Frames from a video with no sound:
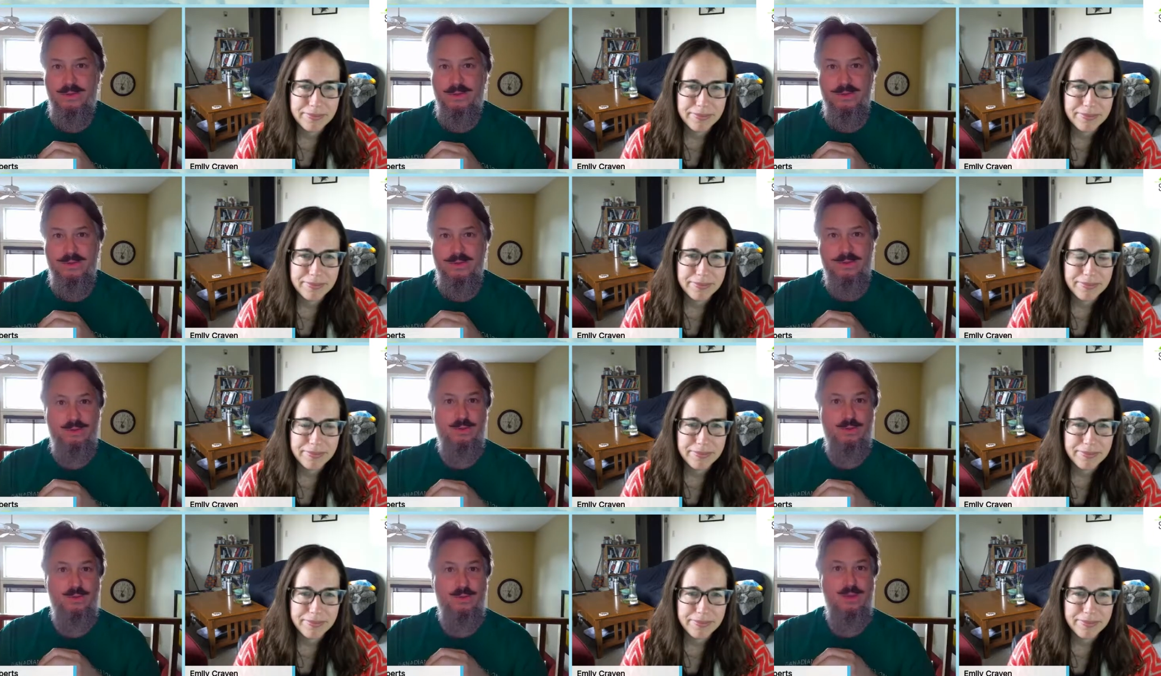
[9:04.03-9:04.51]

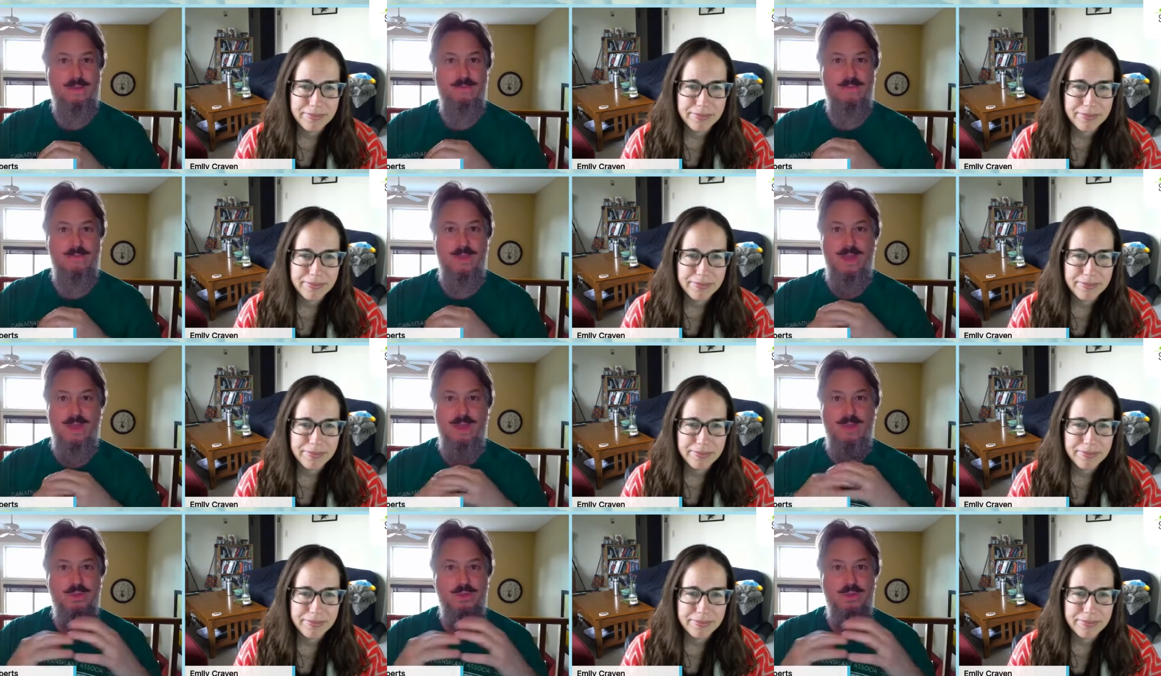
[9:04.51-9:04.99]
Speaker 1: story
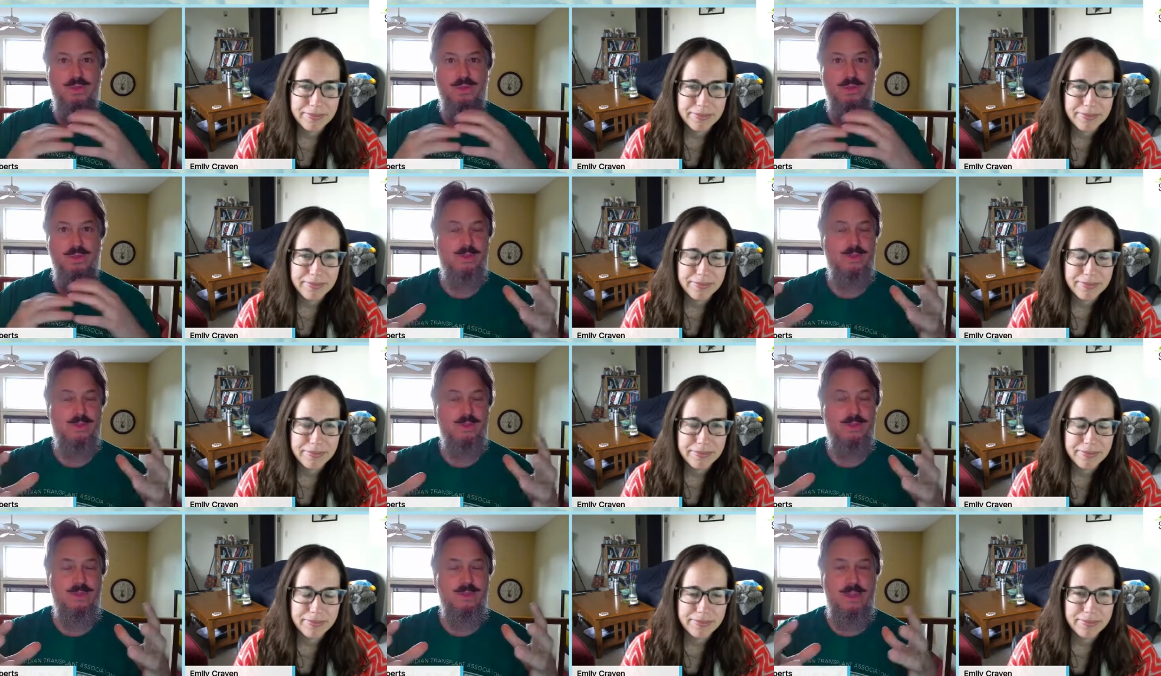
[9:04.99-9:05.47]
make sure
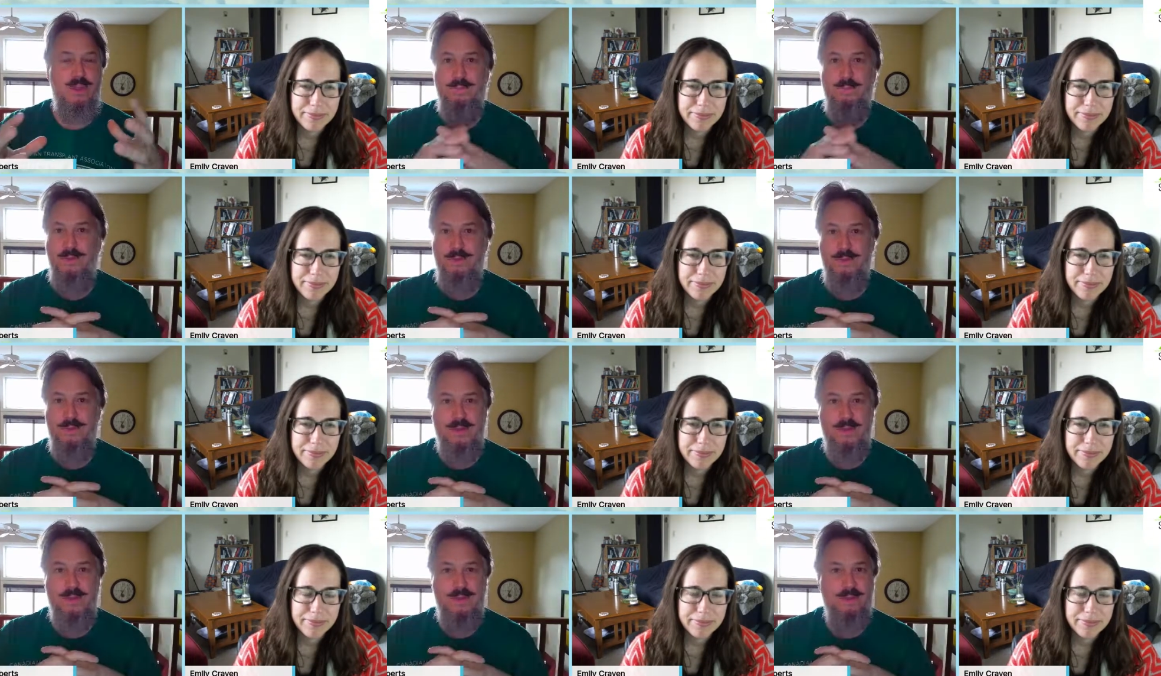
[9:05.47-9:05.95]
that people are
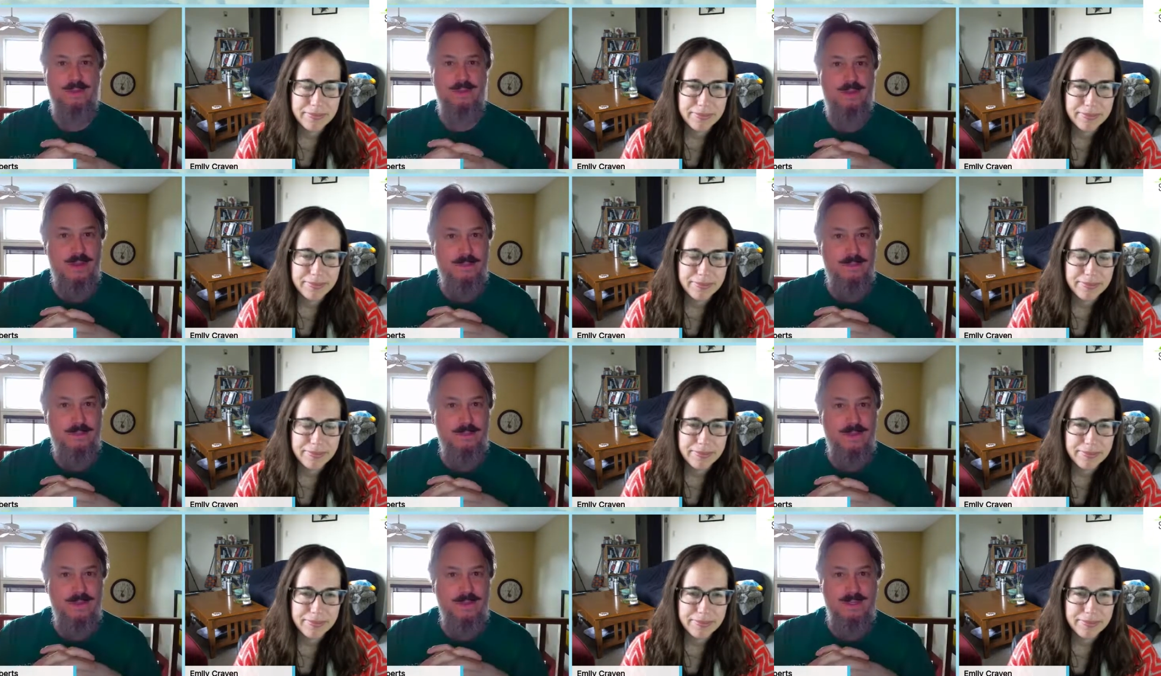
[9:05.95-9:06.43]
still
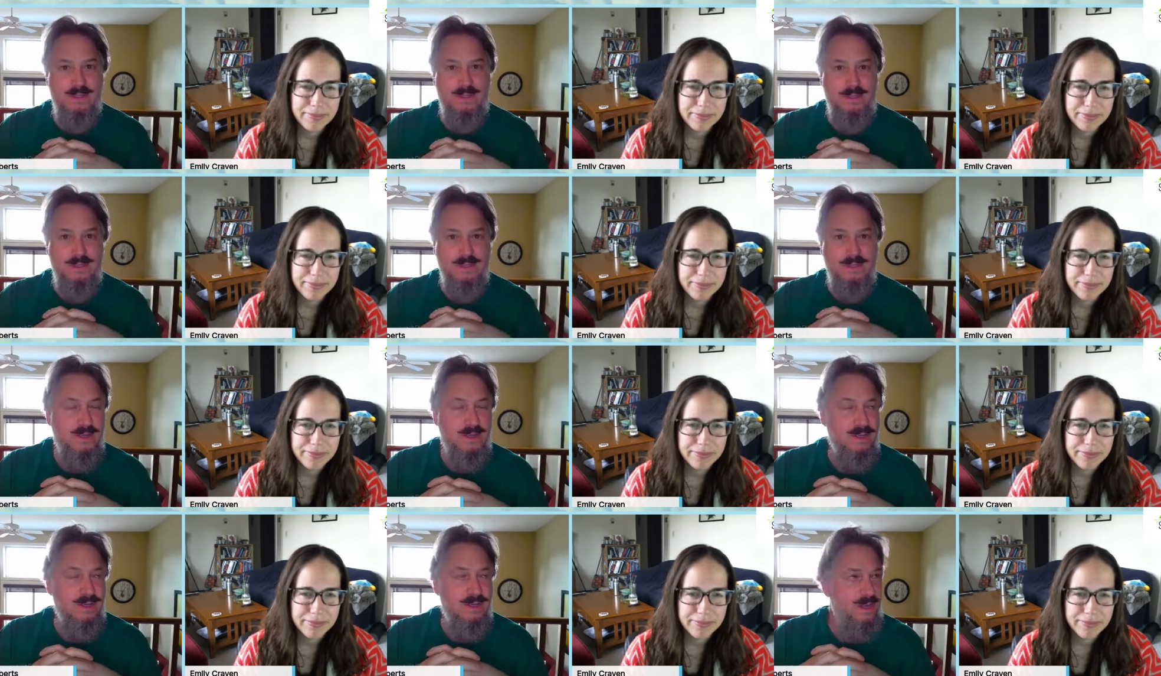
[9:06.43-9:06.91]
coming to
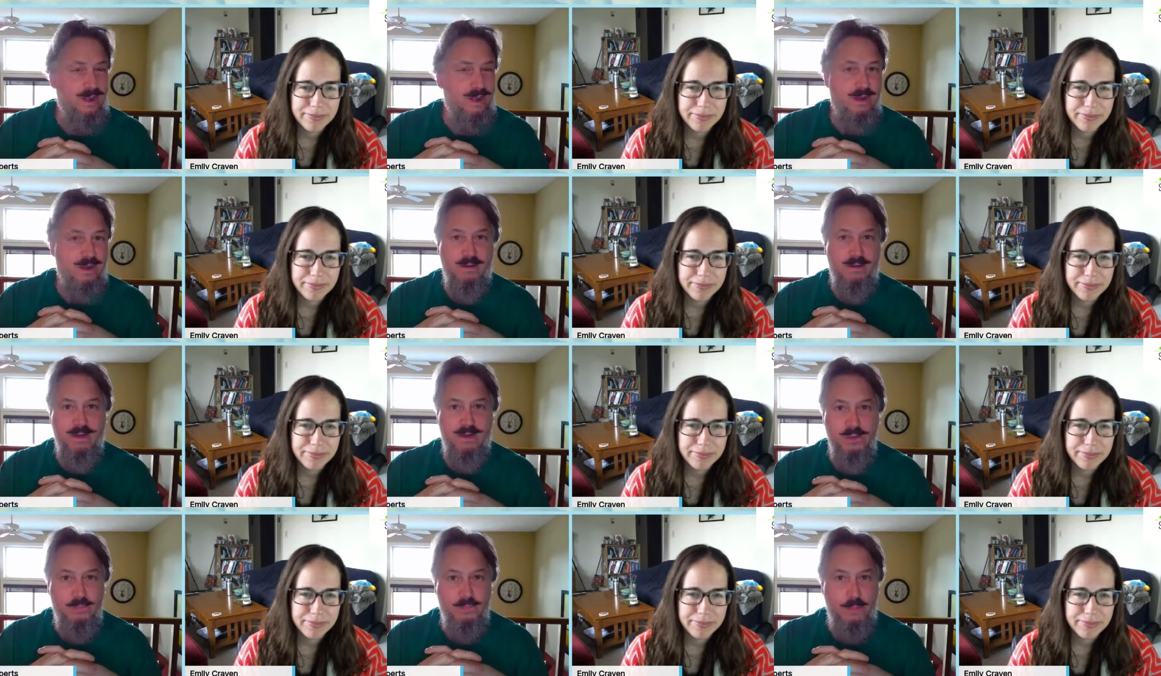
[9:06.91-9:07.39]

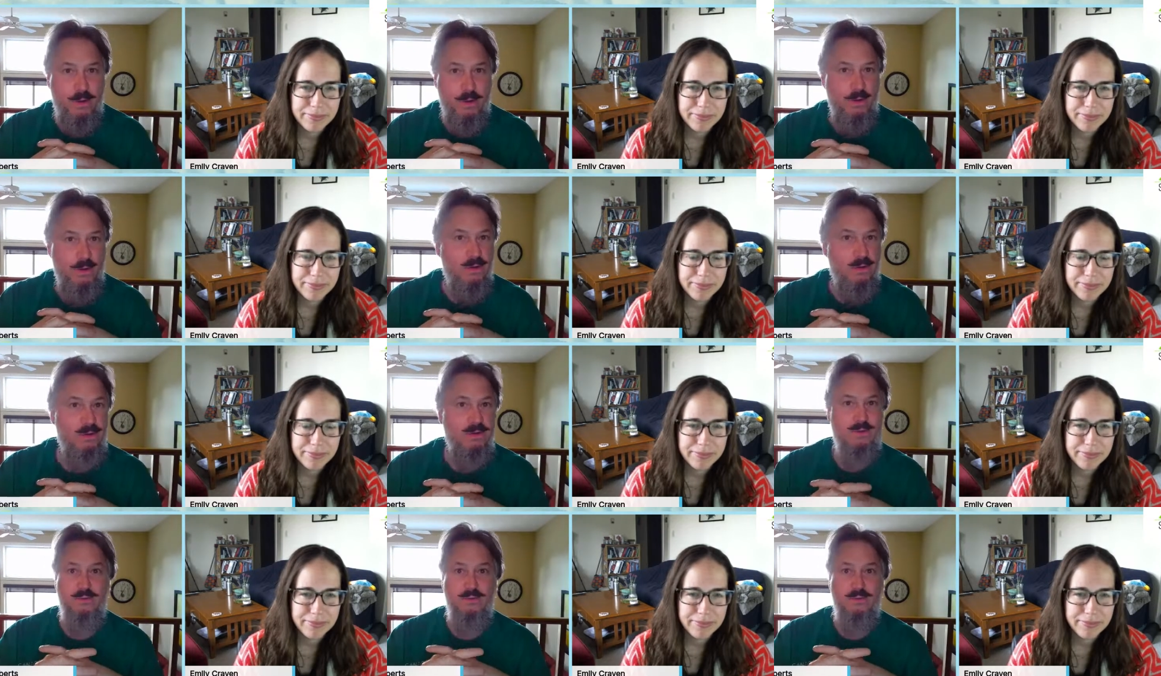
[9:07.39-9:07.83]
heritage park